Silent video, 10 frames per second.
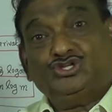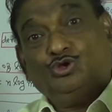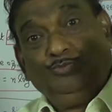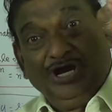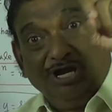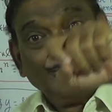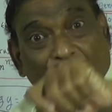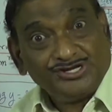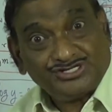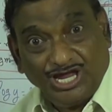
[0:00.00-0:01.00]
to be
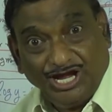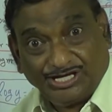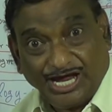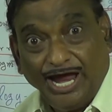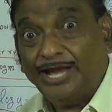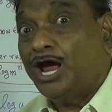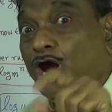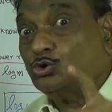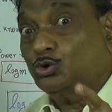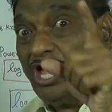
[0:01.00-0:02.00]

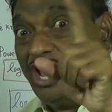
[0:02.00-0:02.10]
differentiated to the